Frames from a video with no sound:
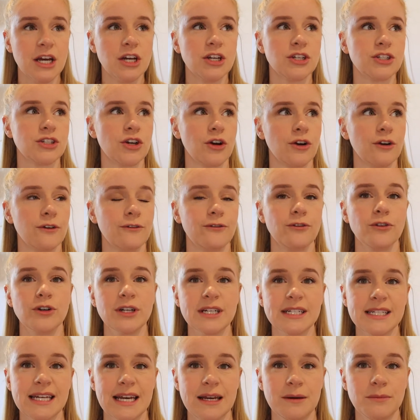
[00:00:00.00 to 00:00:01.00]
So for
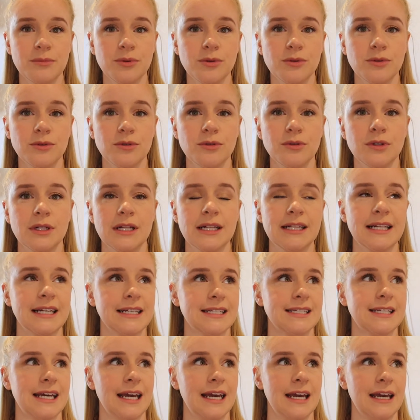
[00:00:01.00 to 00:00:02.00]
example,
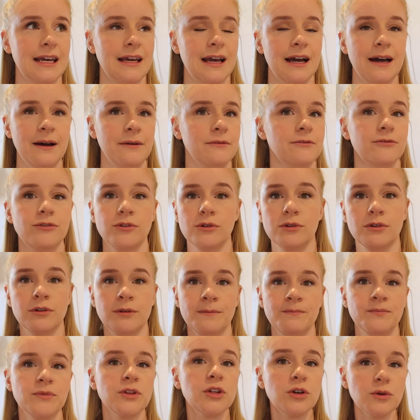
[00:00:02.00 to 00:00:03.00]
let's say for
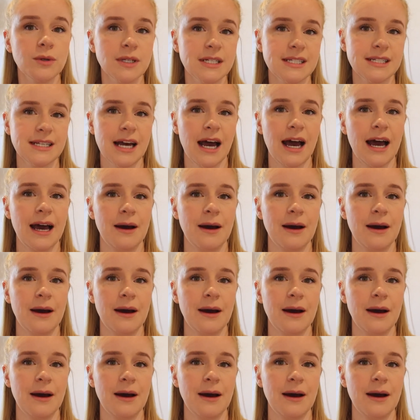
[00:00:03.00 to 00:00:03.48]
Lewis,